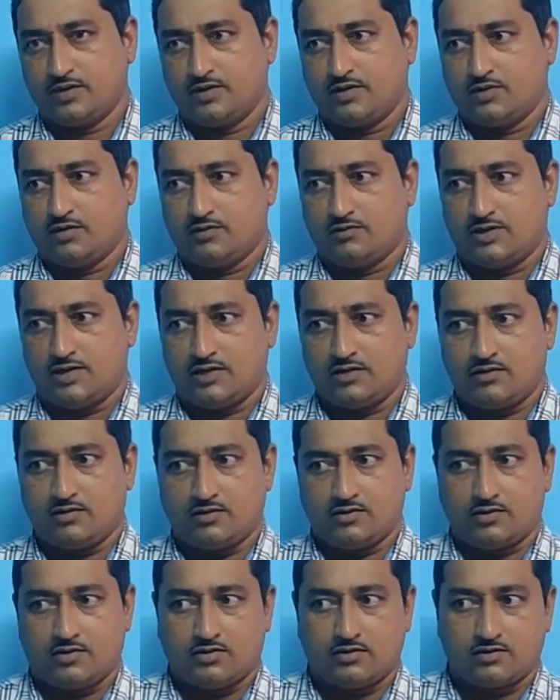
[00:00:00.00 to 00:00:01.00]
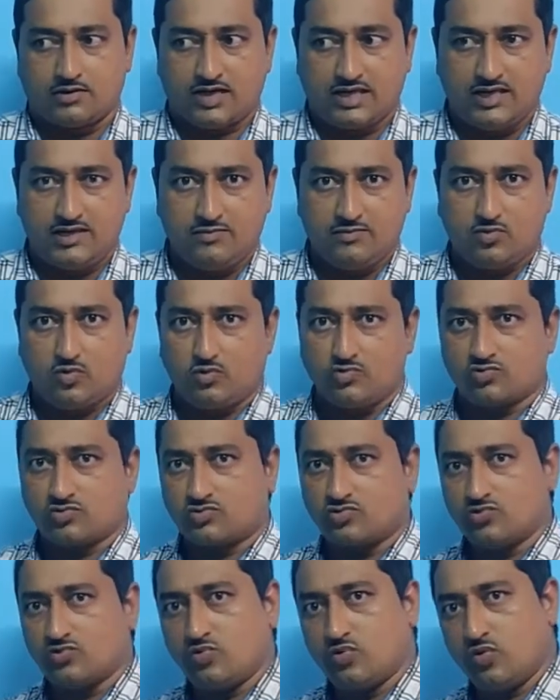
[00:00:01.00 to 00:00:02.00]
When Rahim goes
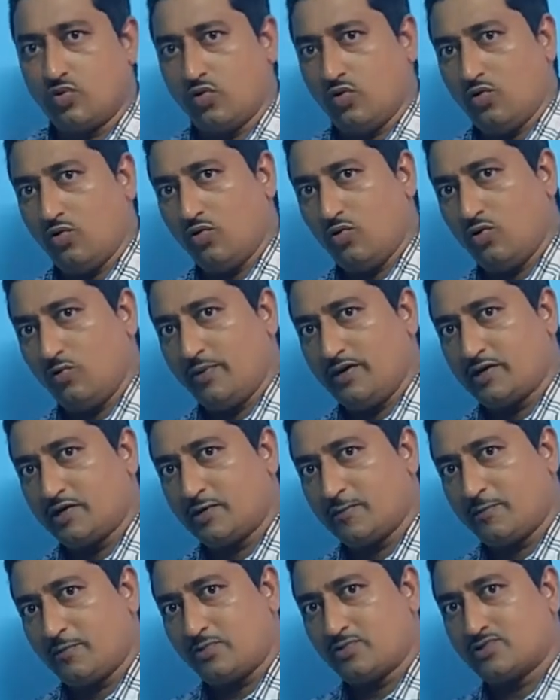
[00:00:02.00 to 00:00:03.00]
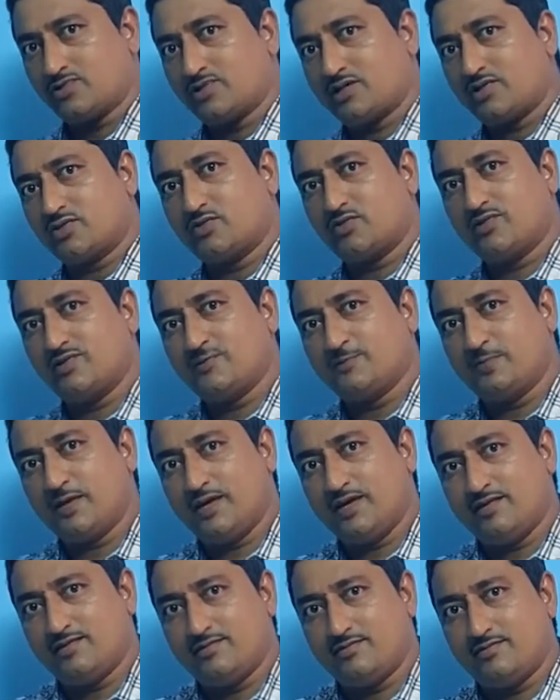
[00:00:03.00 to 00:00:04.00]
to home and reports that to his
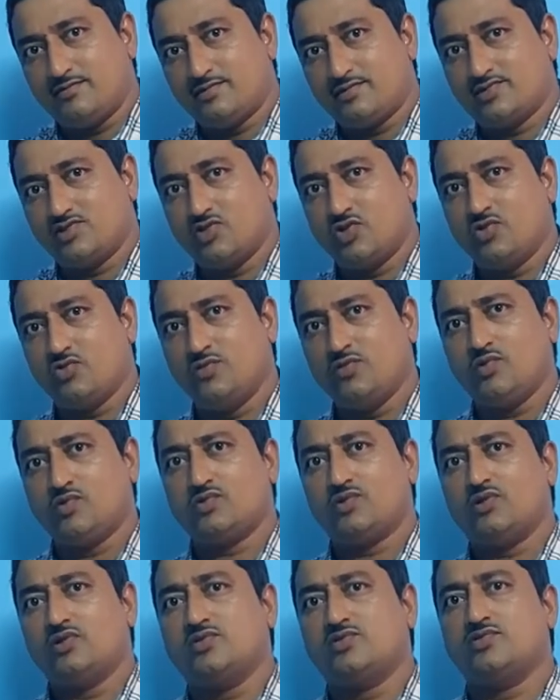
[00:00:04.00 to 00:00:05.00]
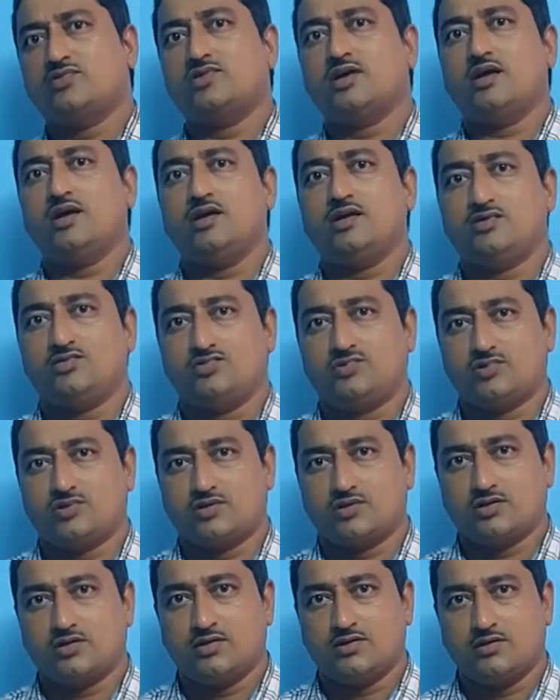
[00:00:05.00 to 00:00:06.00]
parents, the situation is
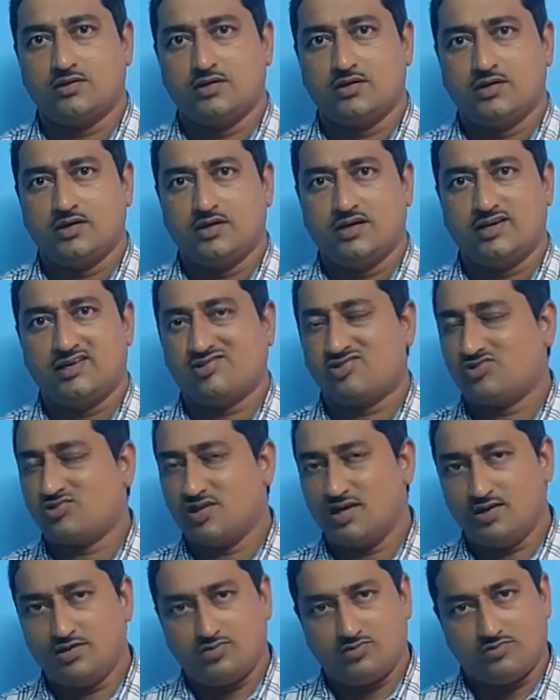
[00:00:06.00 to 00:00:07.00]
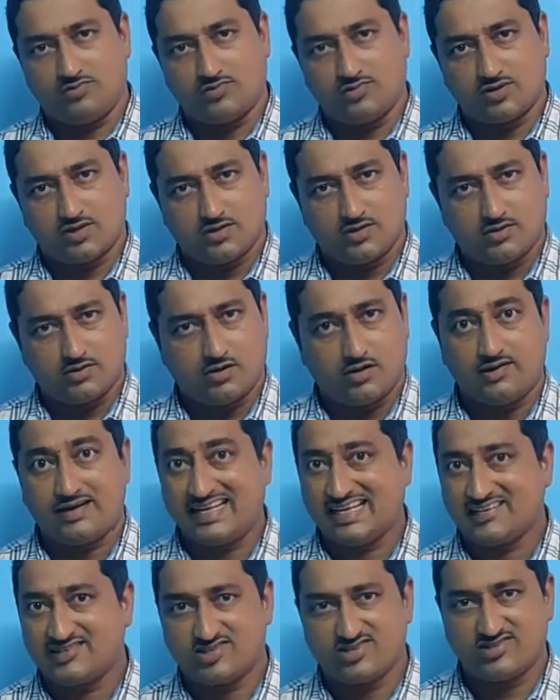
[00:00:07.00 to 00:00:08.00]
changed. It has changed.
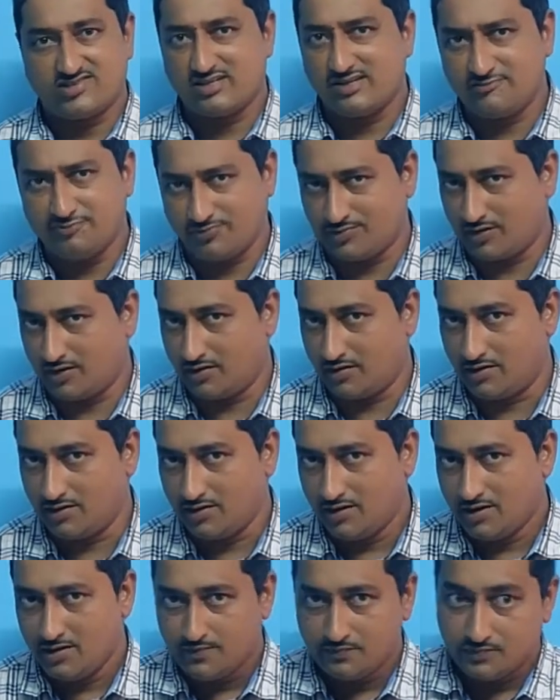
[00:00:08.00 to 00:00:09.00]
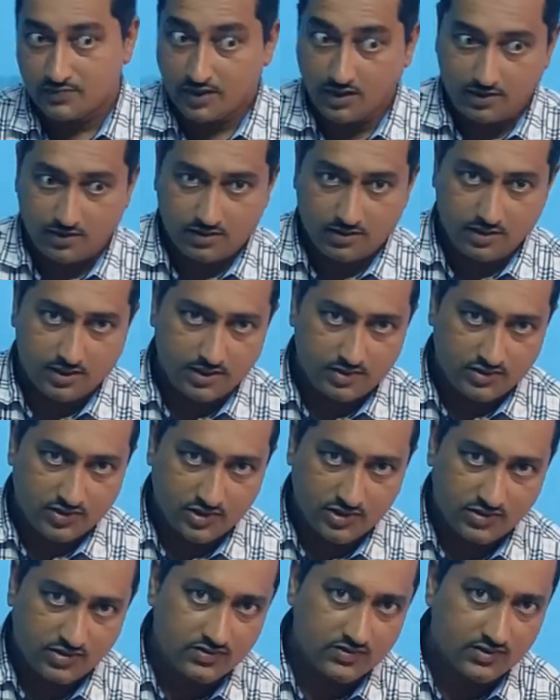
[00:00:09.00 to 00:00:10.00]
Context is different. There, he
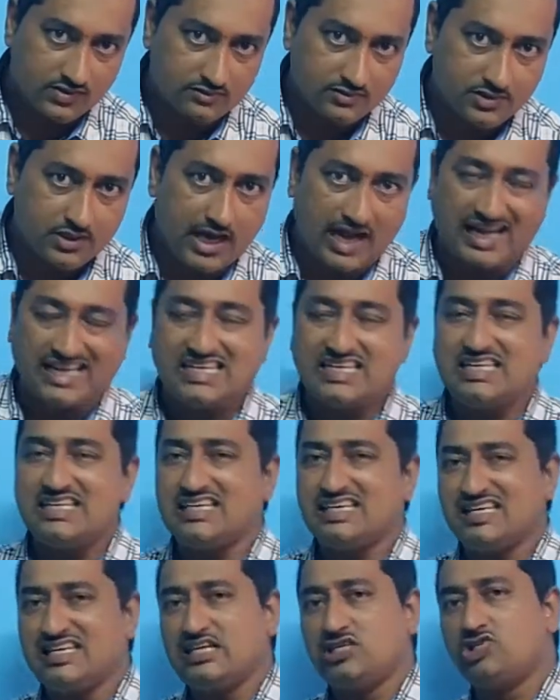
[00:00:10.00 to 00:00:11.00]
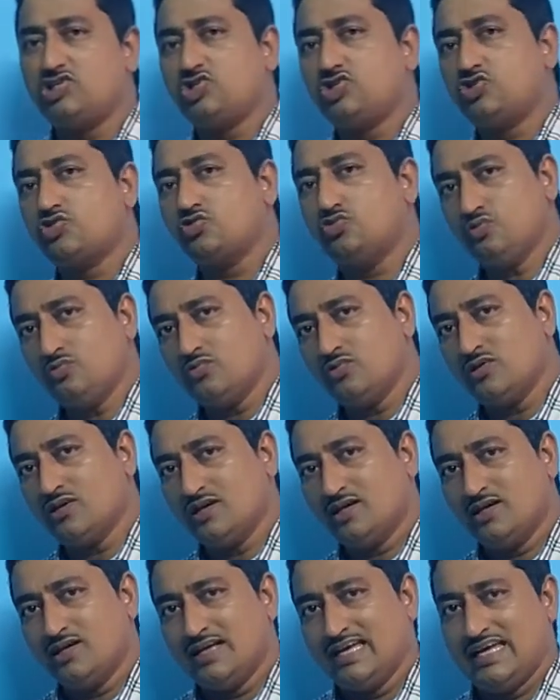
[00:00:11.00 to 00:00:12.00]
changes the word I into
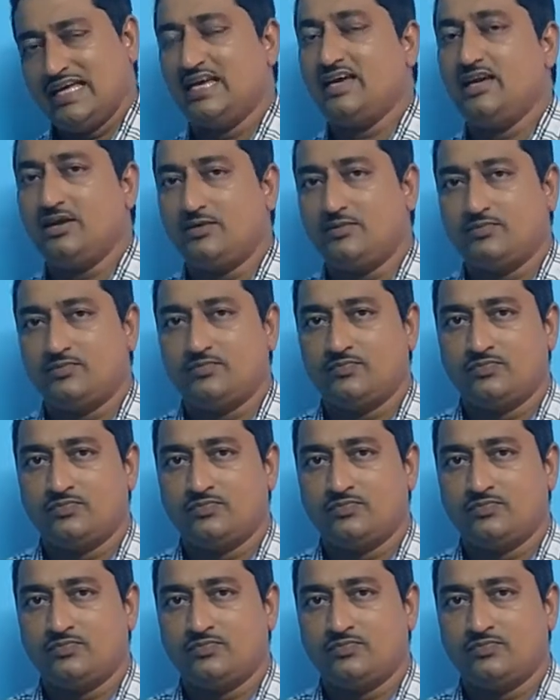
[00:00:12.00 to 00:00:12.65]
he.